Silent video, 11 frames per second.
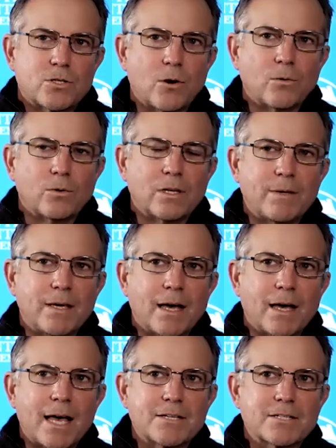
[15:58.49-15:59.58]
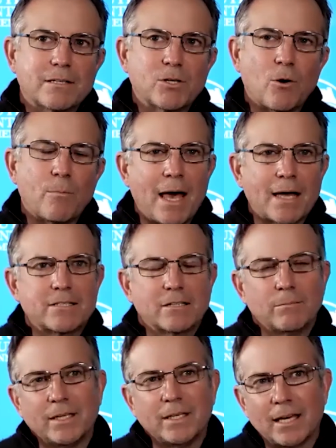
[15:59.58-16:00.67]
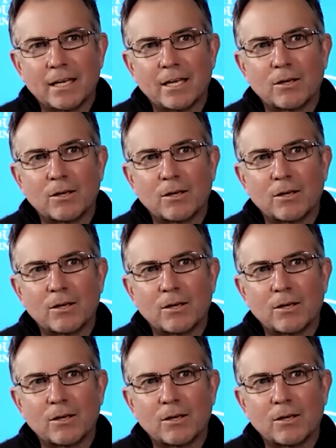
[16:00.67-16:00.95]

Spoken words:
let me go back to the beginning